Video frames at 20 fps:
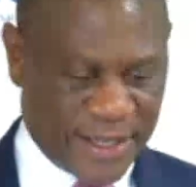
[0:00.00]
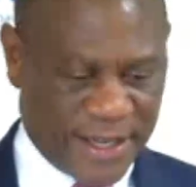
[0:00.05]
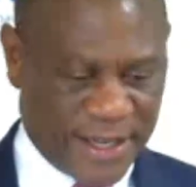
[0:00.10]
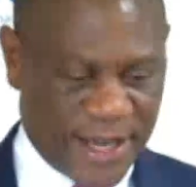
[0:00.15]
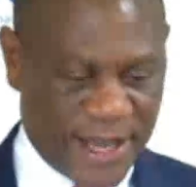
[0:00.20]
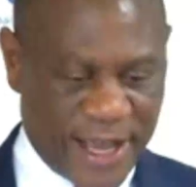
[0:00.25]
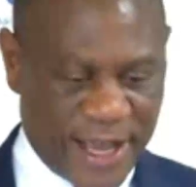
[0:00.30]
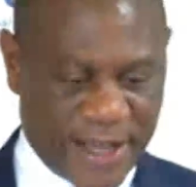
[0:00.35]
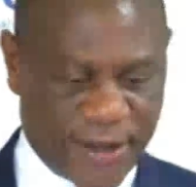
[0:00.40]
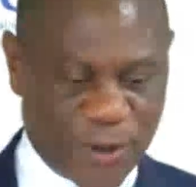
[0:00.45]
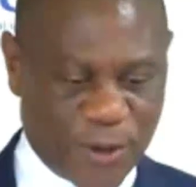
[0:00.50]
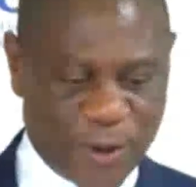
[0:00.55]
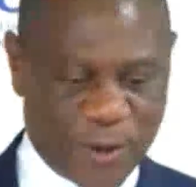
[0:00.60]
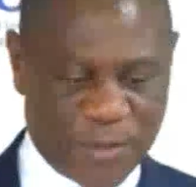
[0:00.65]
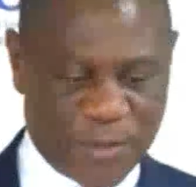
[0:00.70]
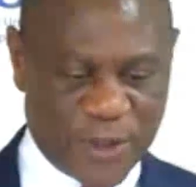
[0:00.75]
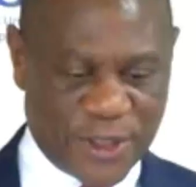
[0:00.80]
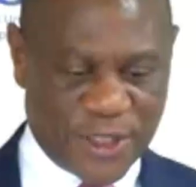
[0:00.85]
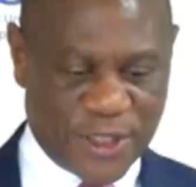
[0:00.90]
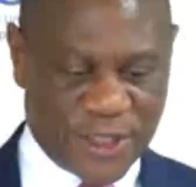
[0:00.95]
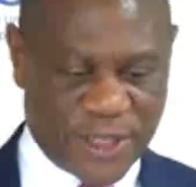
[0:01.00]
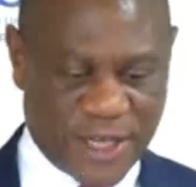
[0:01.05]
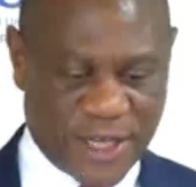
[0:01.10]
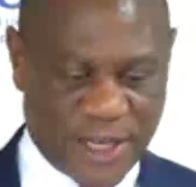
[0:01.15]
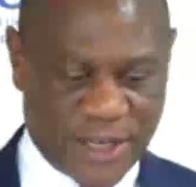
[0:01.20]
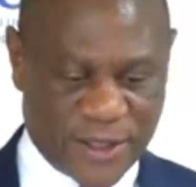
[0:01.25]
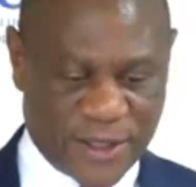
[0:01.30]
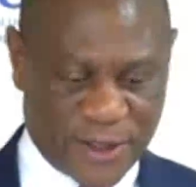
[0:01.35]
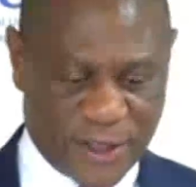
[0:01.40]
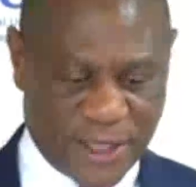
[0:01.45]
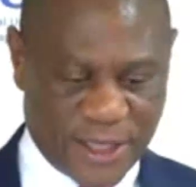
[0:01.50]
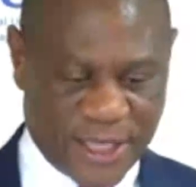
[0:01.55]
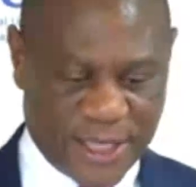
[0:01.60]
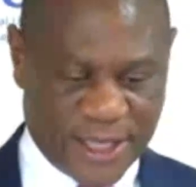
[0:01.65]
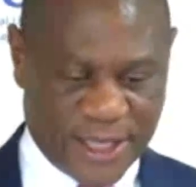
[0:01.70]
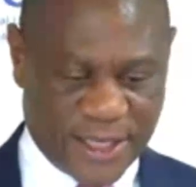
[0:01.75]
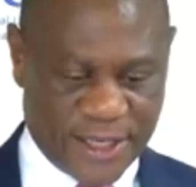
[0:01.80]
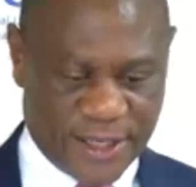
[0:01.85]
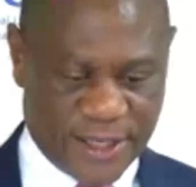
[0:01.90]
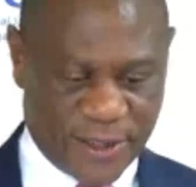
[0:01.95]
High Commissioner
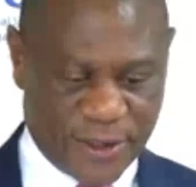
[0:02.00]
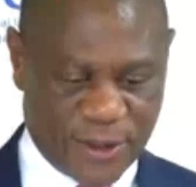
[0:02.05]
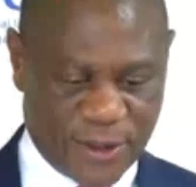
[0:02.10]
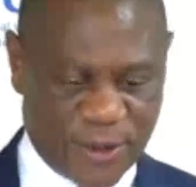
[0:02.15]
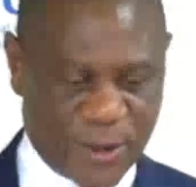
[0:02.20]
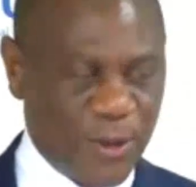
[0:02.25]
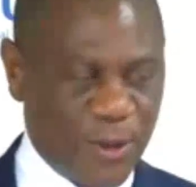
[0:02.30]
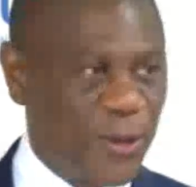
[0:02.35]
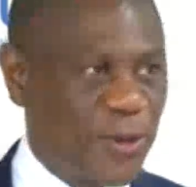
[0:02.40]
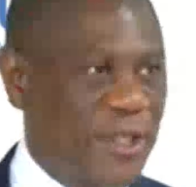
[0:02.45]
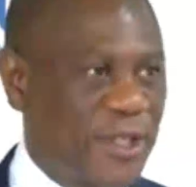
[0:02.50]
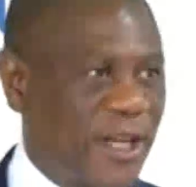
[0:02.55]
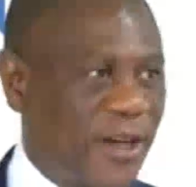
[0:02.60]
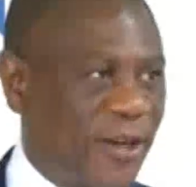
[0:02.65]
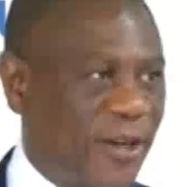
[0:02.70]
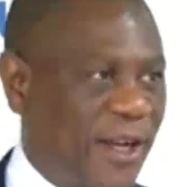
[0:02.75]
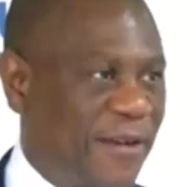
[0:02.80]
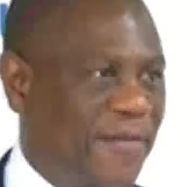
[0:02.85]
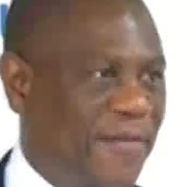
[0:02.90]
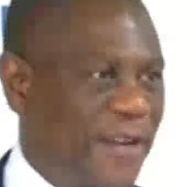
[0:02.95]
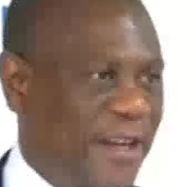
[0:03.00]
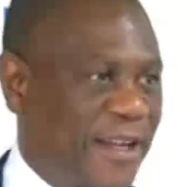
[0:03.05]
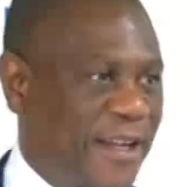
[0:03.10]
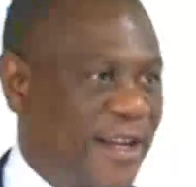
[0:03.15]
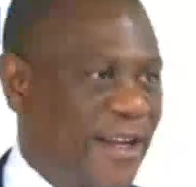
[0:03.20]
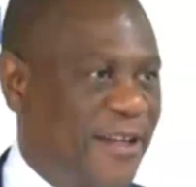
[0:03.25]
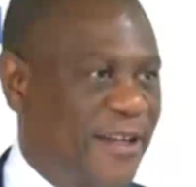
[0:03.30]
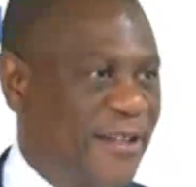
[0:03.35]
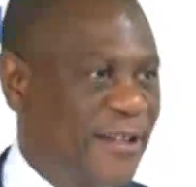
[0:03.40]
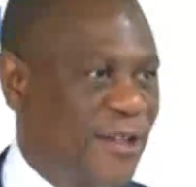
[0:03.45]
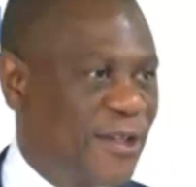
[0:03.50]
to South Africa,